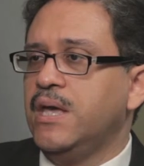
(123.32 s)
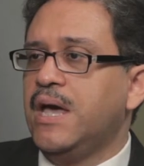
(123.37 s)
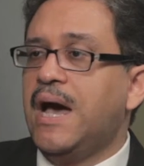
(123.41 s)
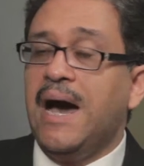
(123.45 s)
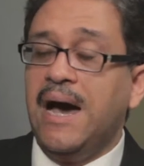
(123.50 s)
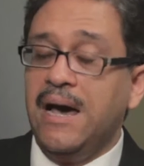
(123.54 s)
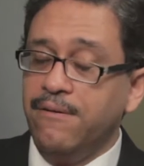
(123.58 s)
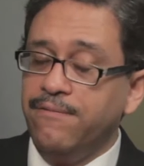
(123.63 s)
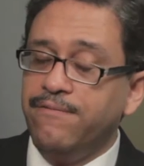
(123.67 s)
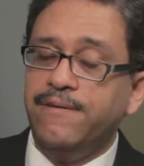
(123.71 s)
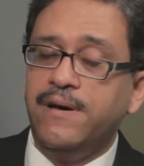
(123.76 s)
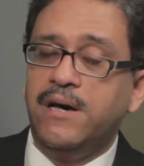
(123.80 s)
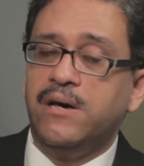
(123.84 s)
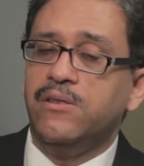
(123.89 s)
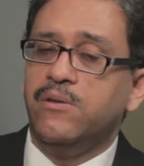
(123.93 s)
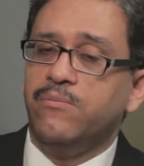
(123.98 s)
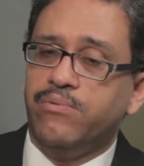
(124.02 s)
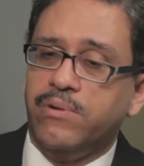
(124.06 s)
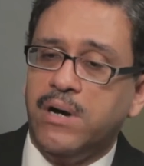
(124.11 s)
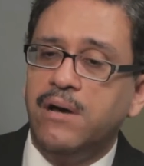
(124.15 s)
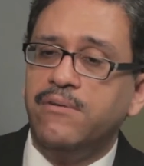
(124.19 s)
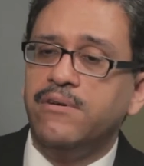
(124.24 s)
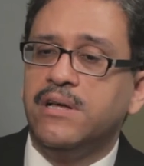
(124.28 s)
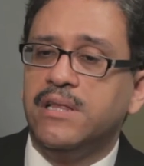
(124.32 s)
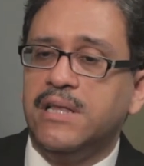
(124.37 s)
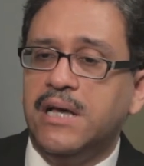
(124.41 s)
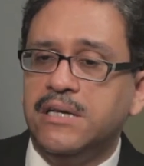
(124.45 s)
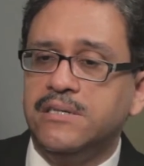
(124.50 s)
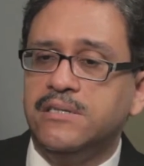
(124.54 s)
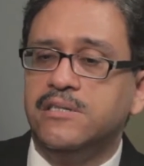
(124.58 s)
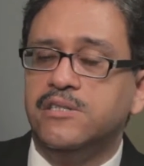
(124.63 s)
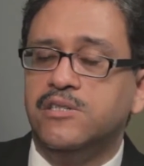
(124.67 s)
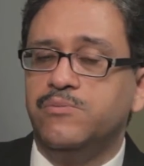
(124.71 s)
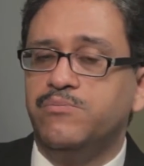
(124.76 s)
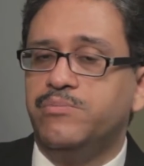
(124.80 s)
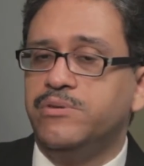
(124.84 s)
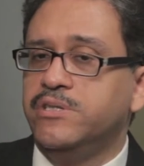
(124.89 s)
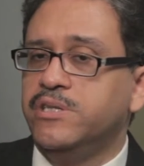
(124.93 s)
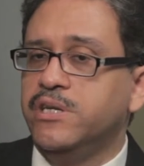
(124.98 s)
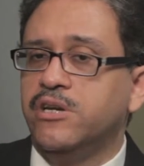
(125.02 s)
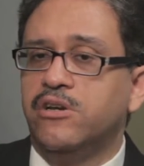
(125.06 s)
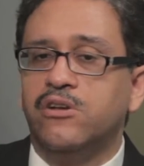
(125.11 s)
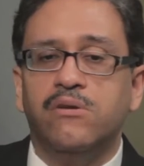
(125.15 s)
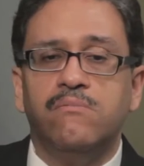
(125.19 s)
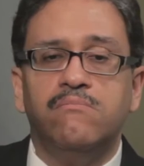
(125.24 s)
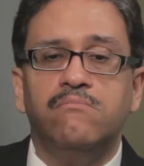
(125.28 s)
I found the private classes in
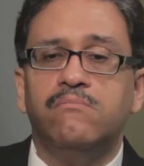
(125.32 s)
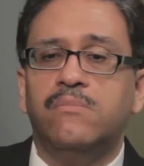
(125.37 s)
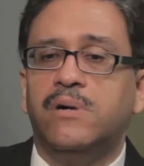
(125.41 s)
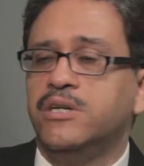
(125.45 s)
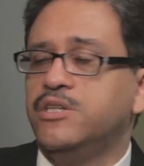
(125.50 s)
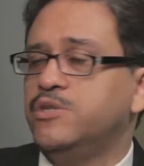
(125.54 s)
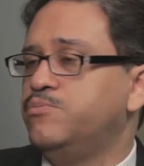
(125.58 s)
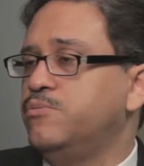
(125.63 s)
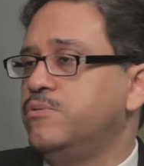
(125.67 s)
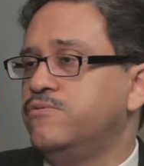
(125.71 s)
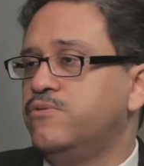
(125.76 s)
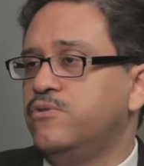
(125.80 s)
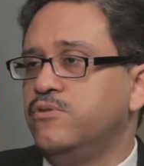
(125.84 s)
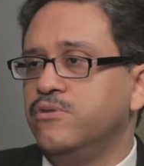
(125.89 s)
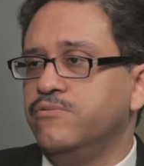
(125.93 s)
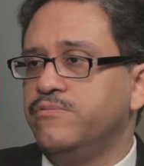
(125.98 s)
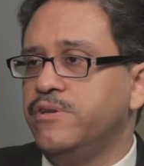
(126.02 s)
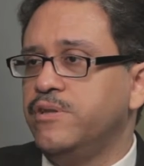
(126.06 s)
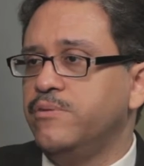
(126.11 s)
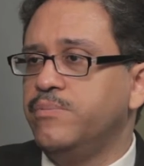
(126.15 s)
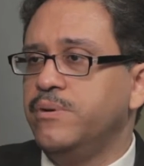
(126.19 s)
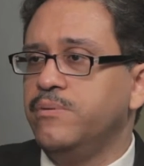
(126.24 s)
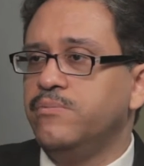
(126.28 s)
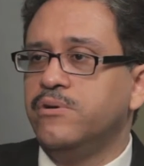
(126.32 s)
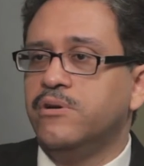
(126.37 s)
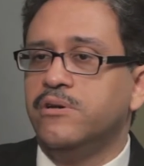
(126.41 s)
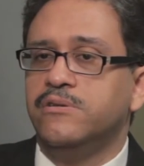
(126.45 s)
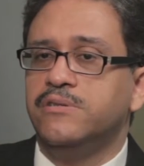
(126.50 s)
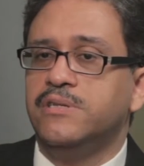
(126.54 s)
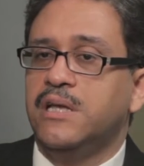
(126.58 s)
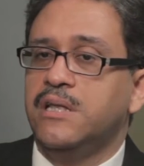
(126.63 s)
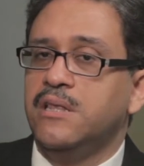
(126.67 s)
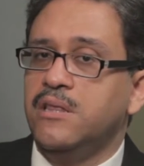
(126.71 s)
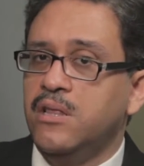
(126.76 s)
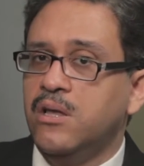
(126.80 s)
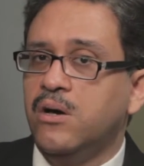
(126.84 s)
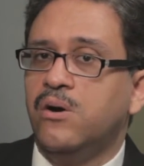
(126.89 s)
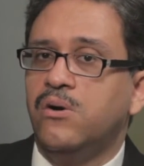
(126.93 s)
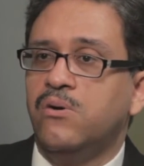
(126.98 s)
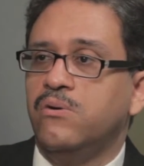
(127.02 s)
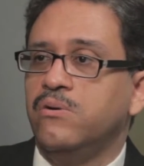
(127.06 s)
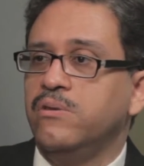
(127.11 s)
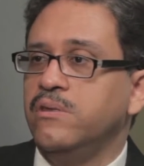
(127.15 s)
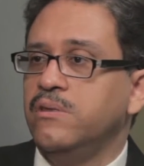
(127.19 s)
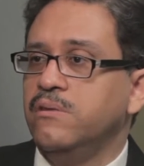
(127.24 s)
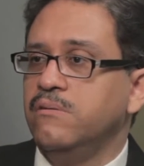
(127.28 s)
particular much more motivated people because they
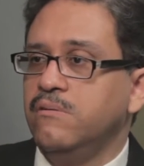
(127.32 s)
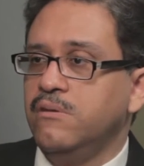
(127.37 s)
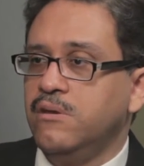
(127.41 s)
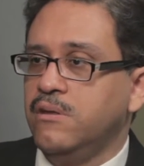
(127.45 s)
know,